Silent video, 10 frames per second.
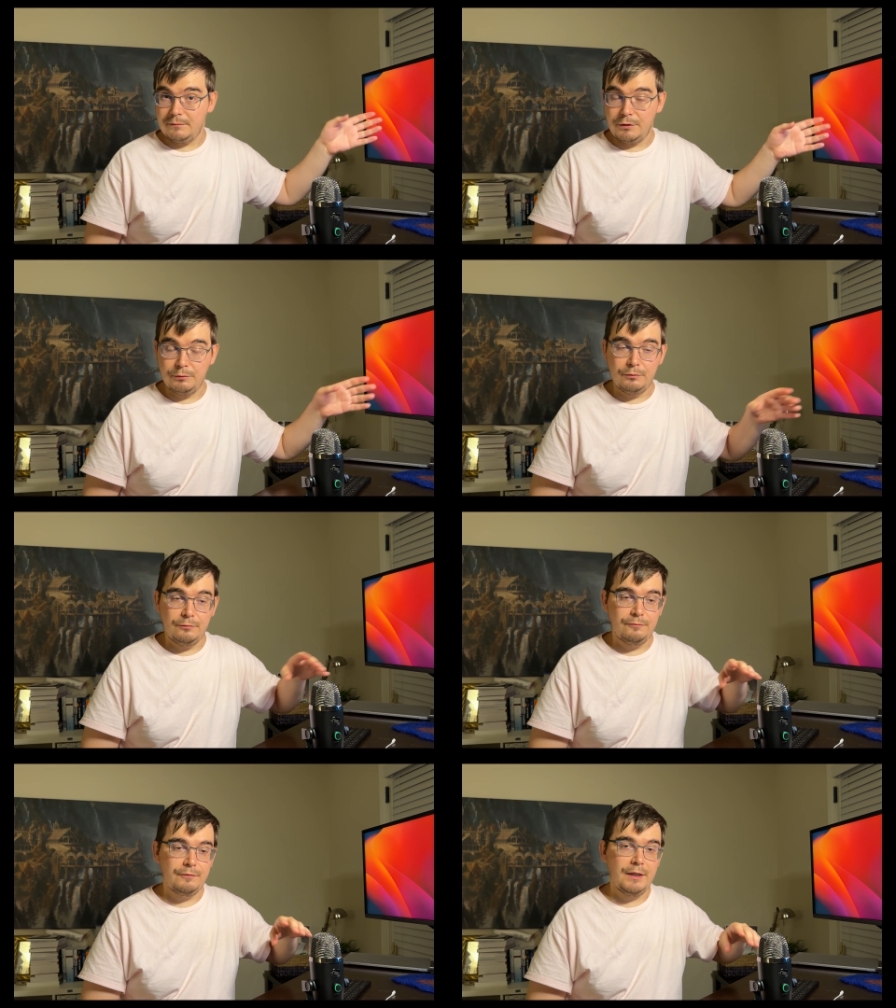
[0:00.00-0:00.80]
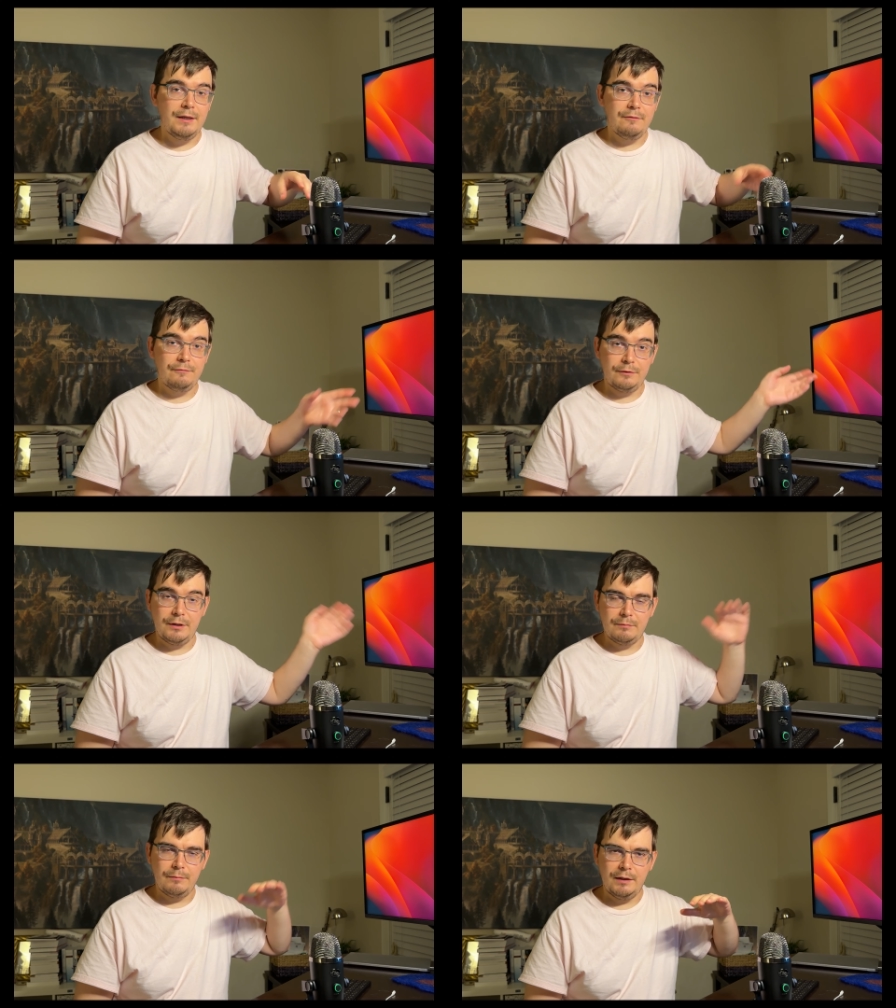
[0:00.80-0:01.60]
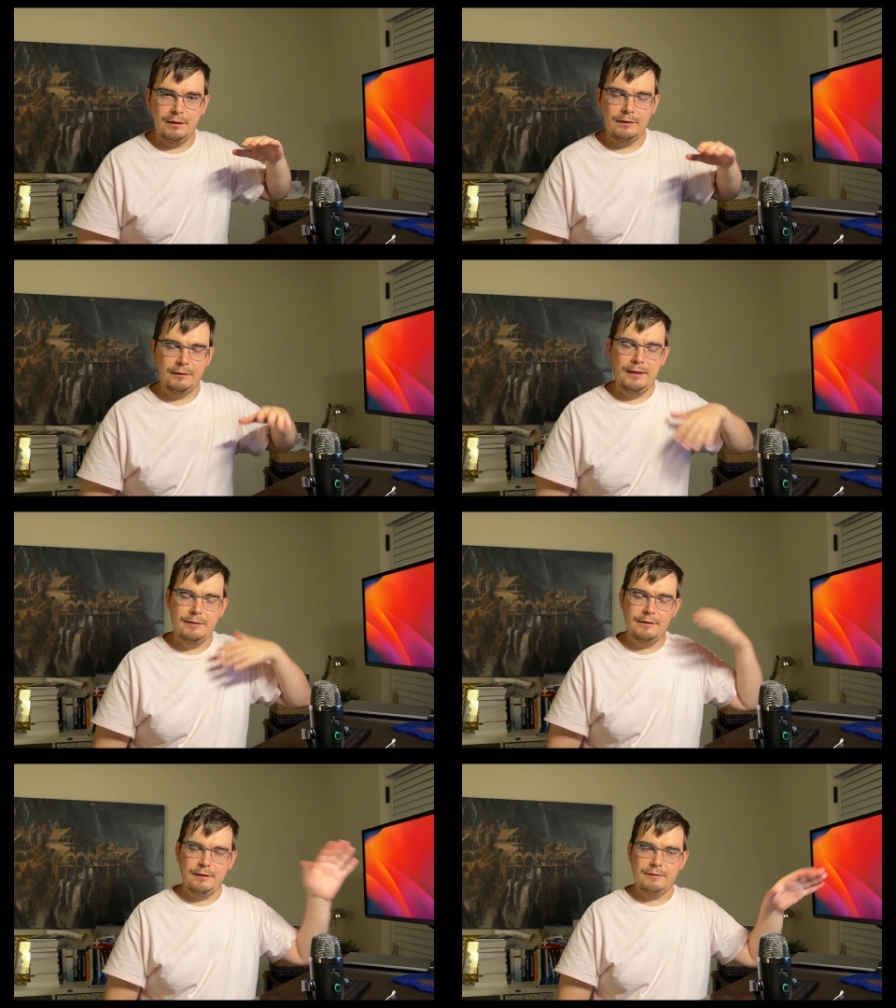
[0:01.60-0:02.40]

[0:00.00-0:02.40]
you do free for that malloc later